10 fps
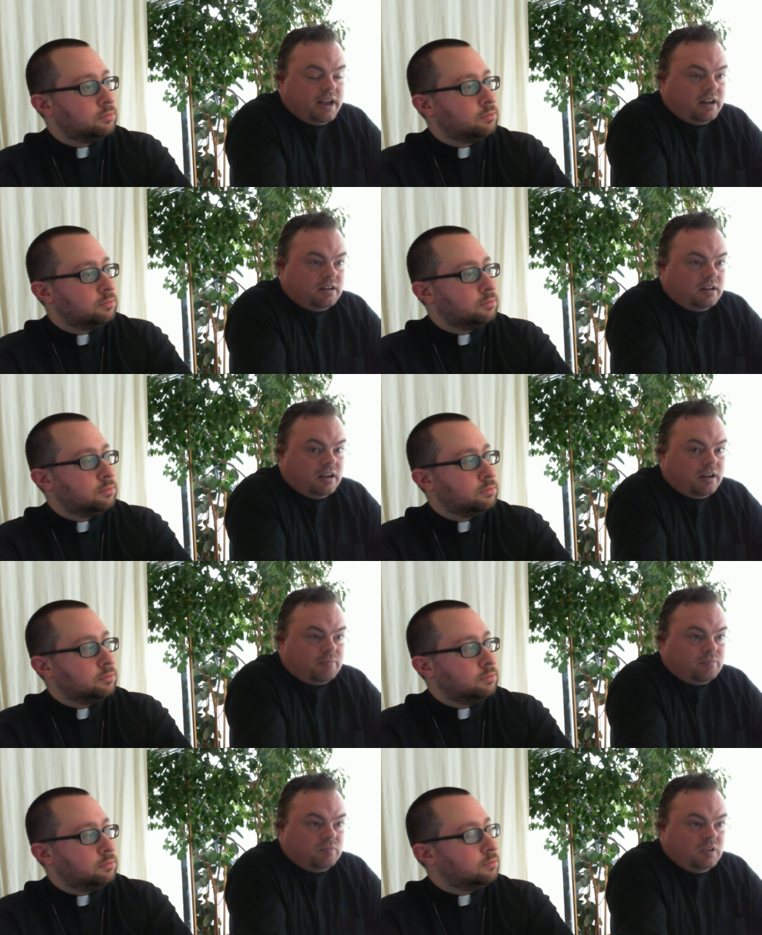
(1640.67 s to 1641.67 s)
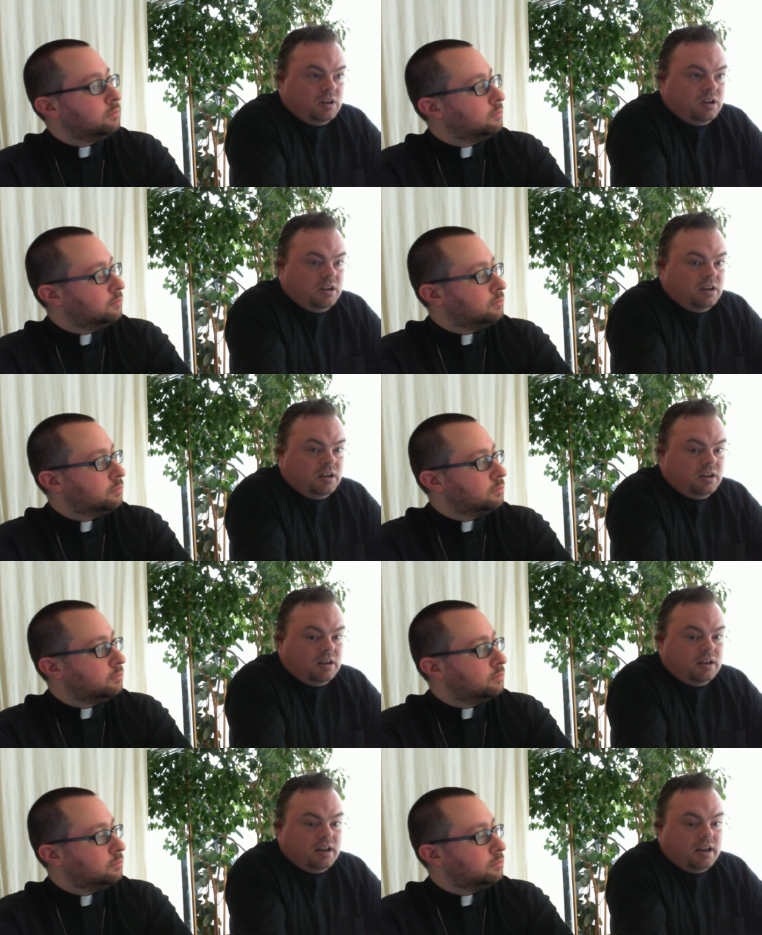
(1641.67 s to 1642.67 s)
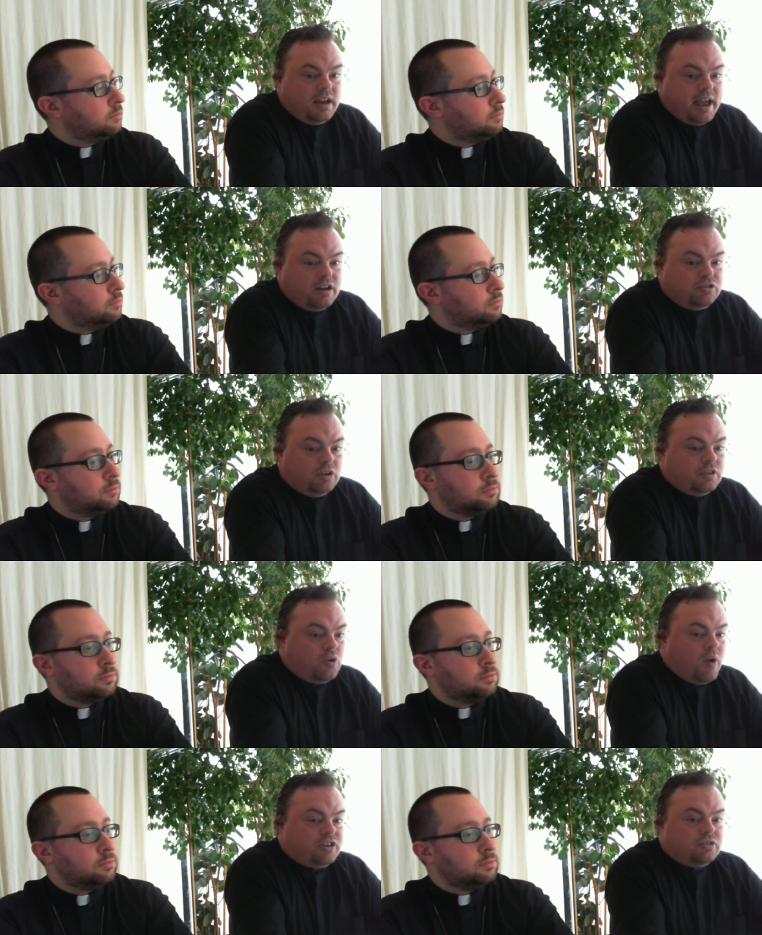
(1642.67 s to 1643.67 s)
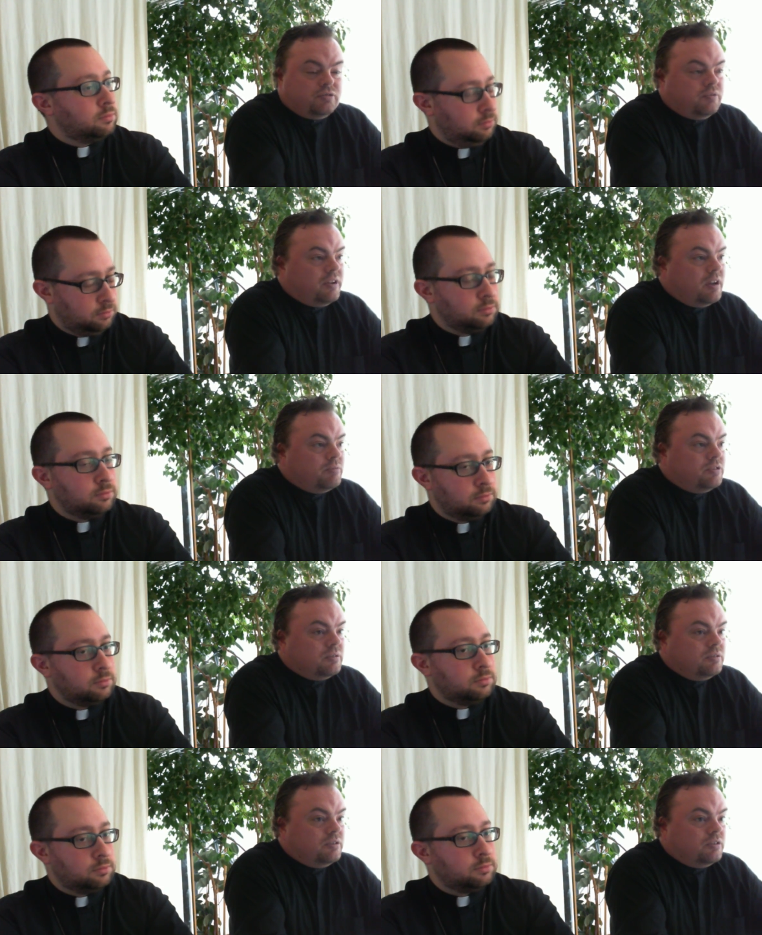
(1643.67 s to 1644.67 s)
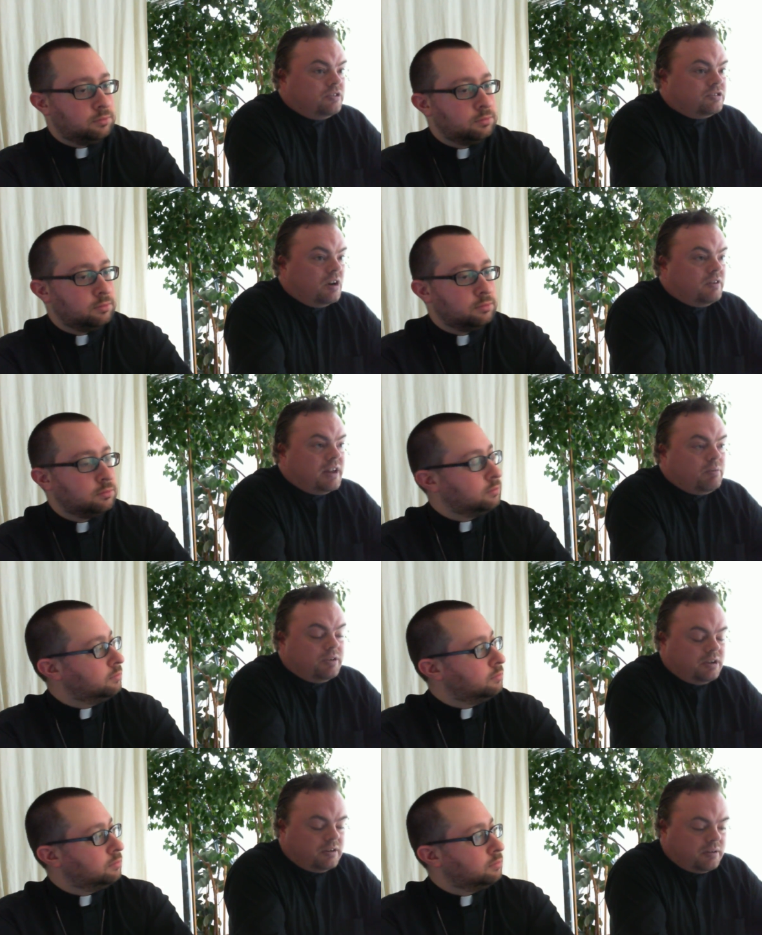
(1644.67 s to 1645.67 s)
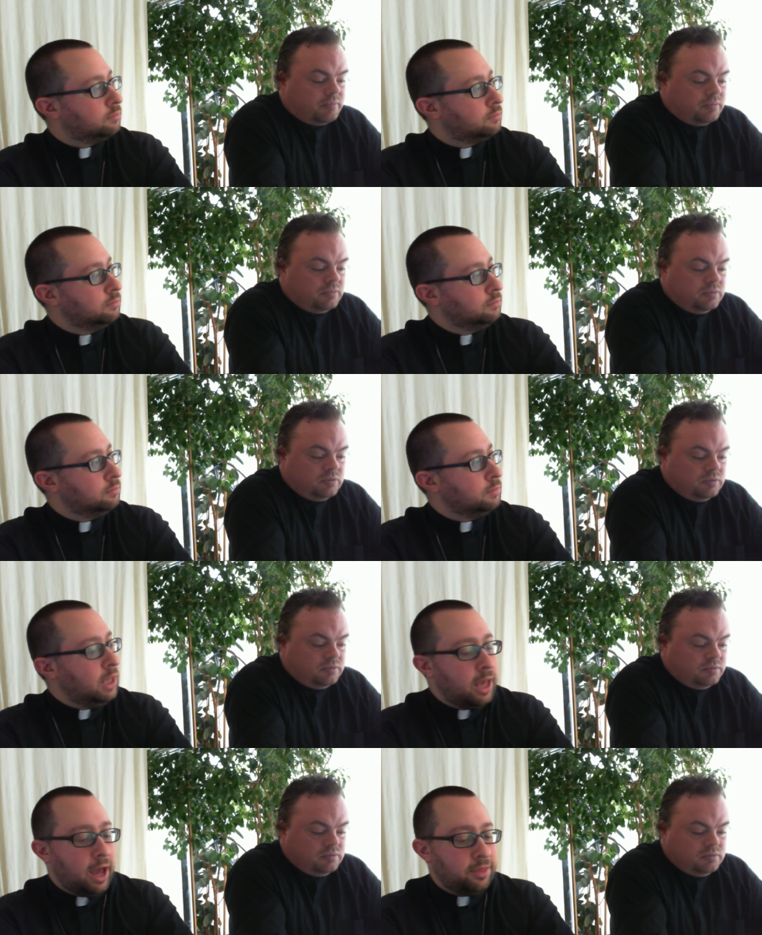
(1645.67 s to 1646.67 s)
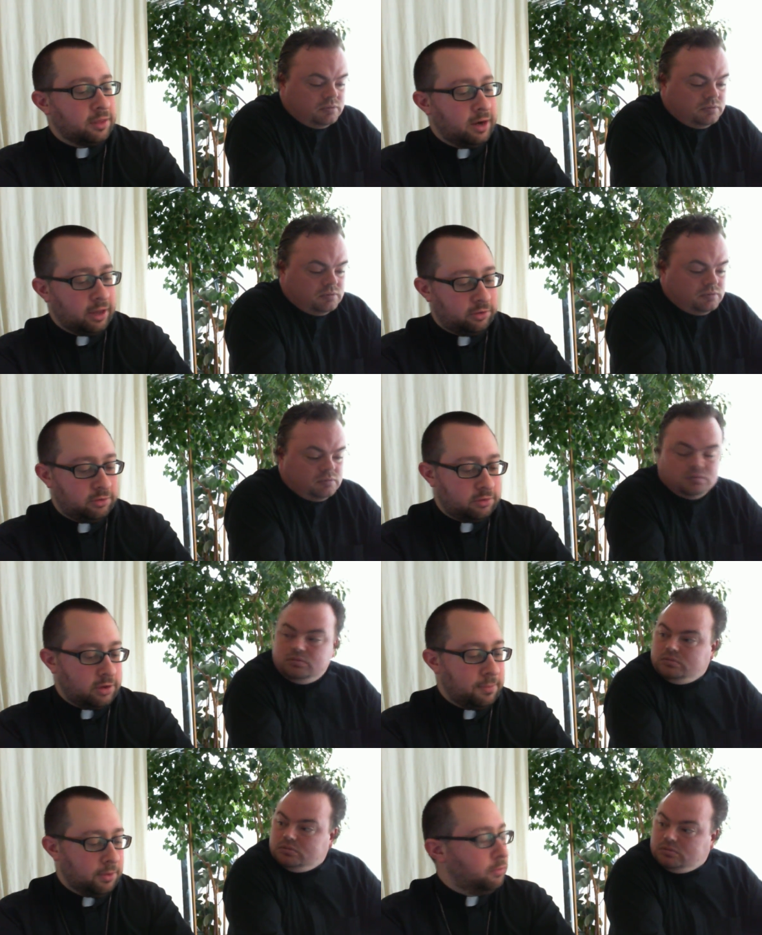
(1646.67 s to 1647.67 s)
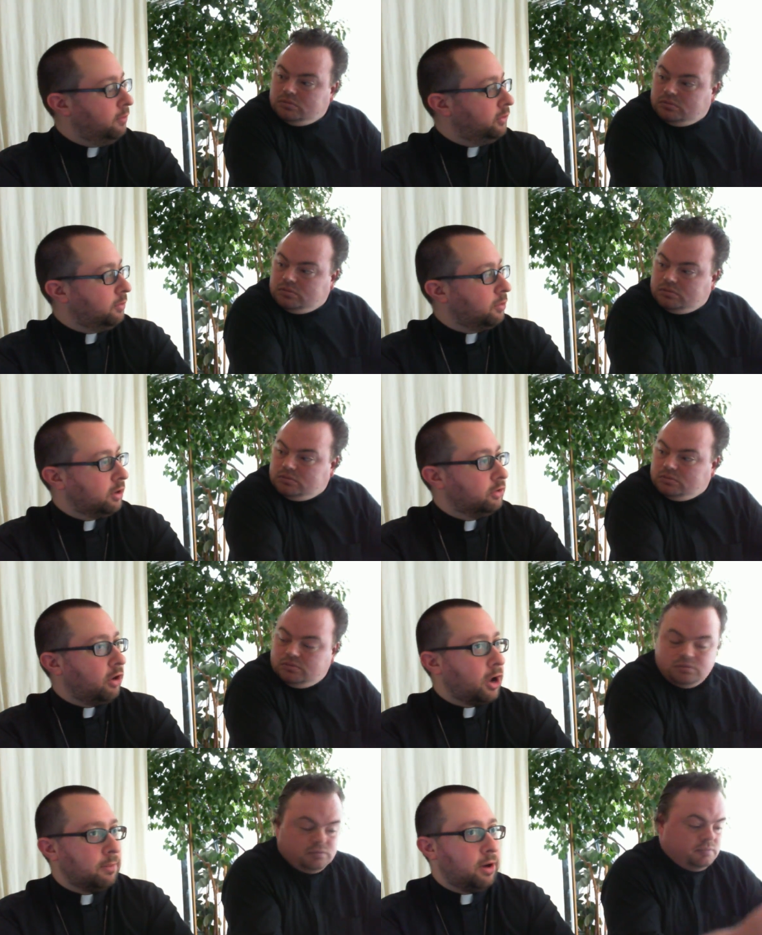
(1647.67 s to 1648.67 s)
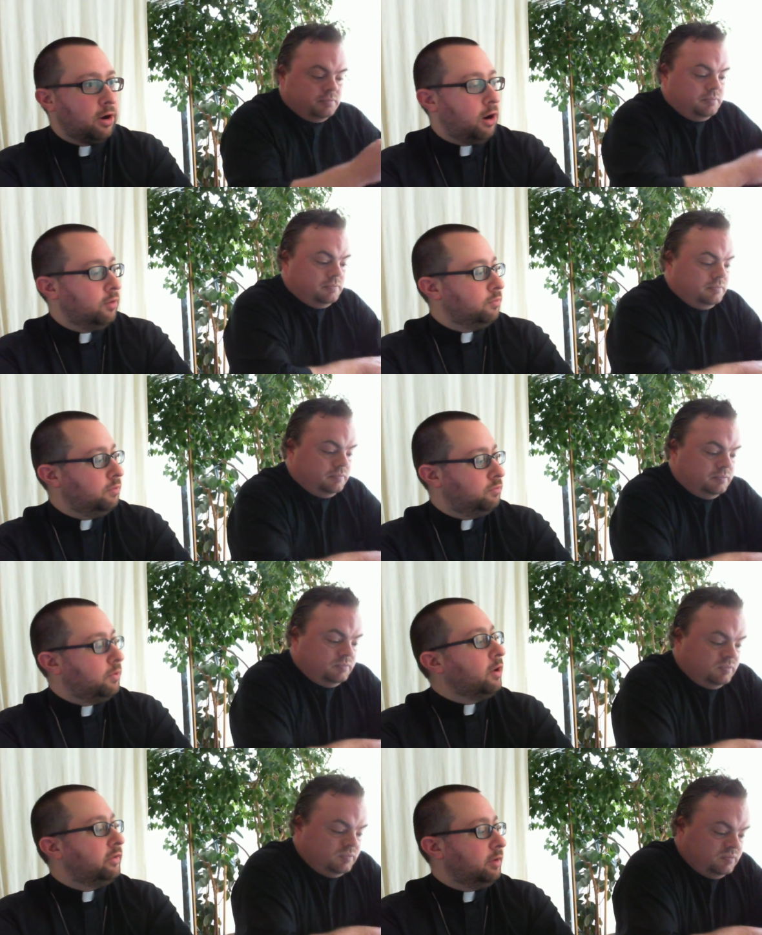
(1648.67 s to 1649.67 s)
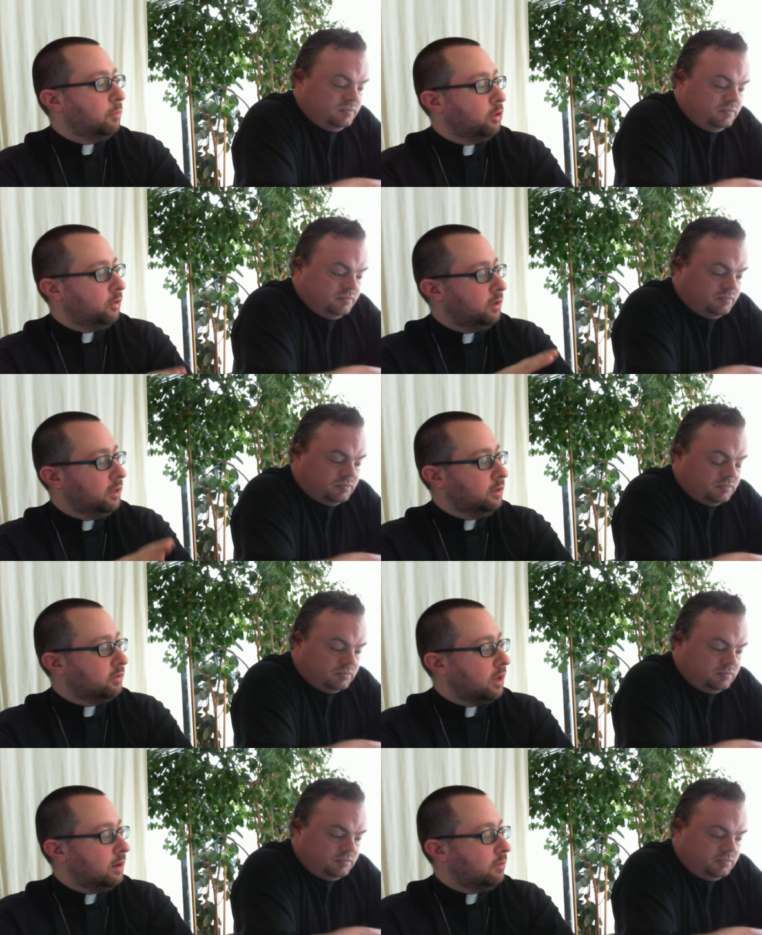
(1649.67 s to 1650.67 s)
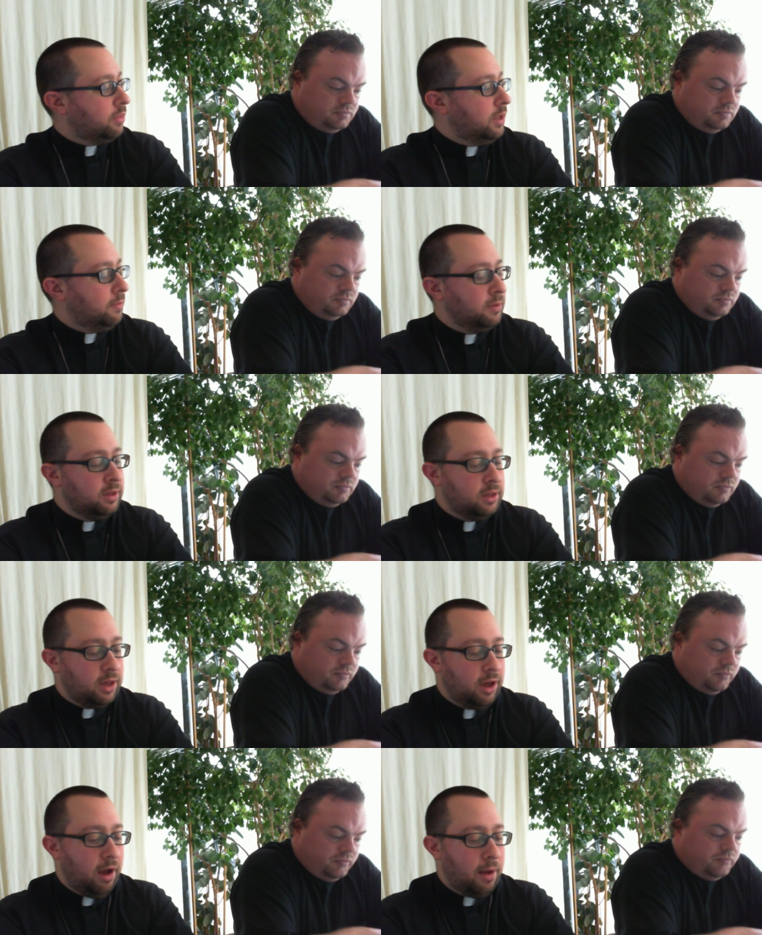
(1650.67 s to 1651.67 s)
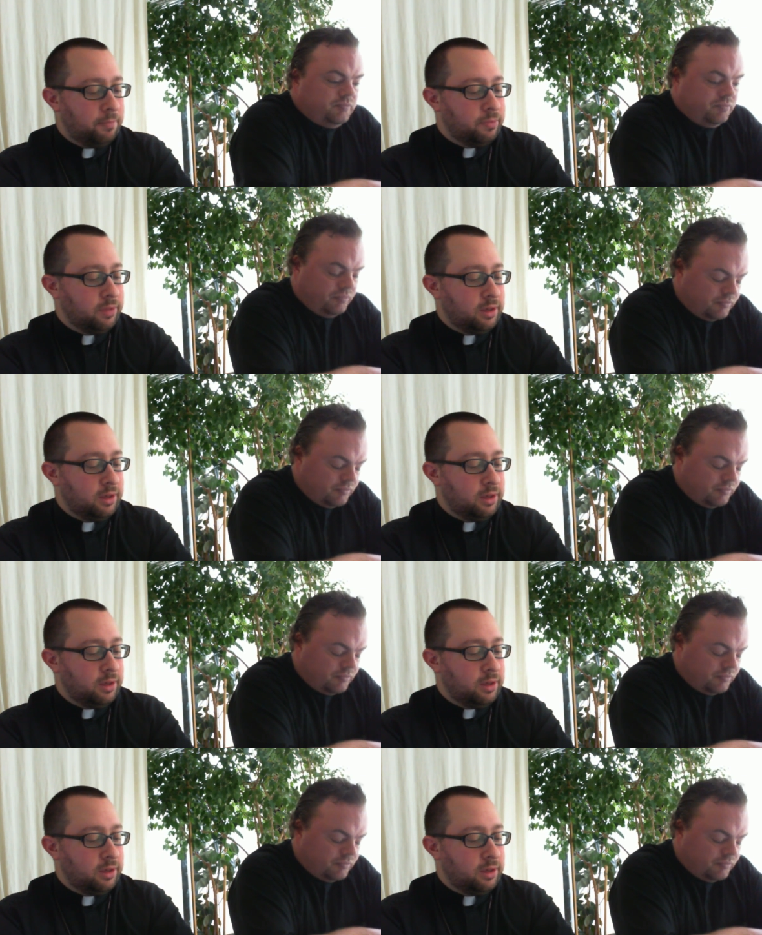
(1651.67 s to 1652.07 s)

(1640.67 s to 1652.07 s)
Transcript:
Speaker 1: And um, and it took the quest for them to, to discover that within them.
Speaker 2: Mm-hmm. I think the next couple of movies that we're going to talk about are very similar in this kind of a theme. Um,